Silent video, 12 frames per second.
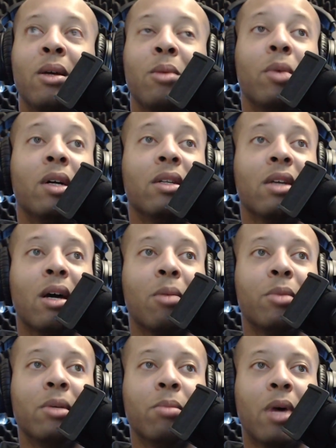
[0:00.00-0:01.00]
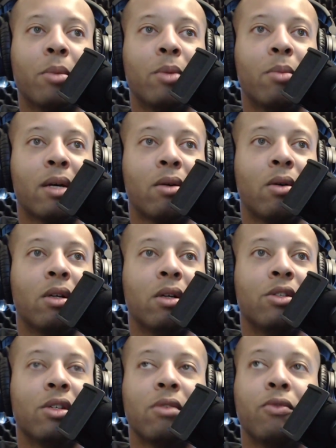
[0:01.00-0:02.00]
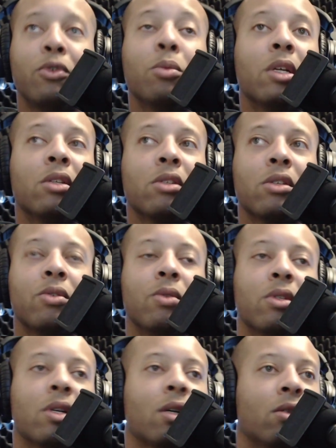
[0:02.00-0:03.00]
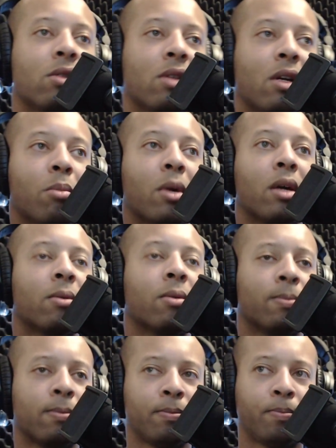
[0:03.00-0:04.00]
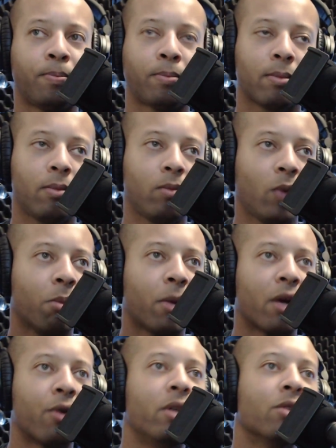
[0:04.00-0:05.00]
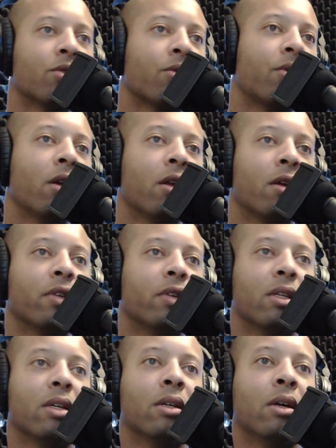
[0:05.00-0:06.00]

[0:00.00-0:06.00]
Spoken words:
But yeah, I'll be popping back on in just a few minutes as soon as I can set up my green screen and everything,